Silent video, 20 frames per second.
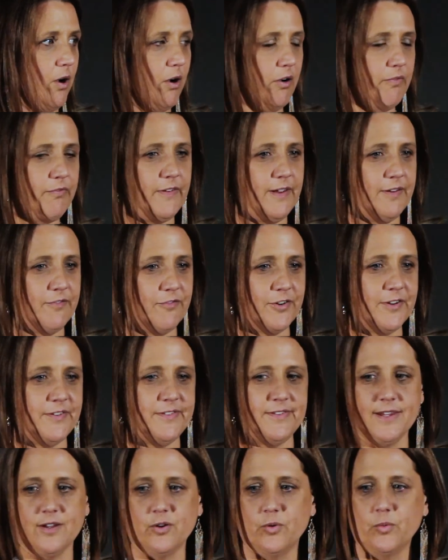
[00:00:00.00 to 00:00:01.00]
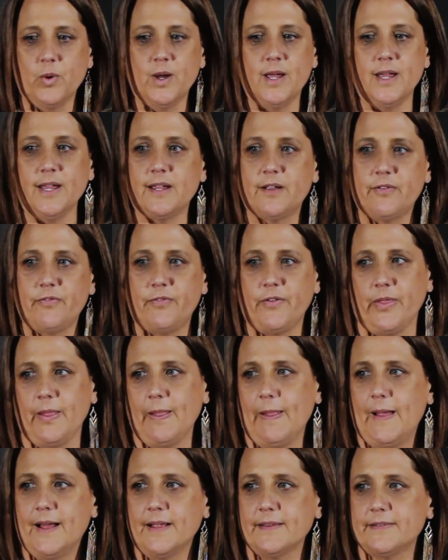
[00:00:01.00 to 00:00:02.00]
off every single week for the
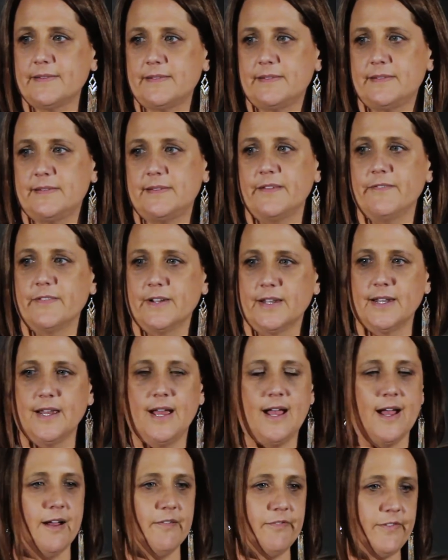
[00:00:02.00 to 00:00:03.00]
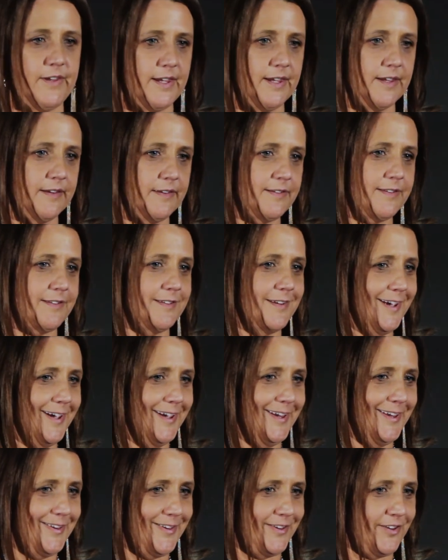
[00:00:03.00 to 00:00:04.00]
last 7.5 years.
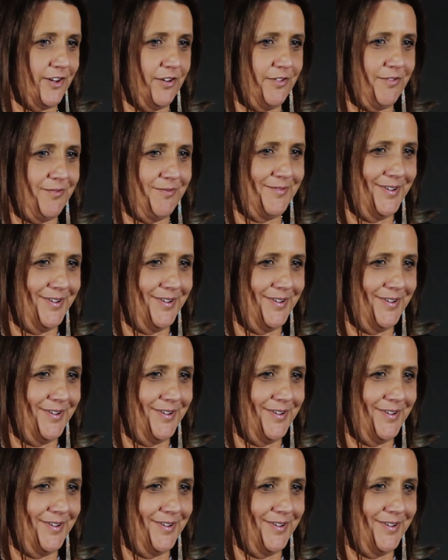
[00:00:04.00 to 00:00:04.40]
So,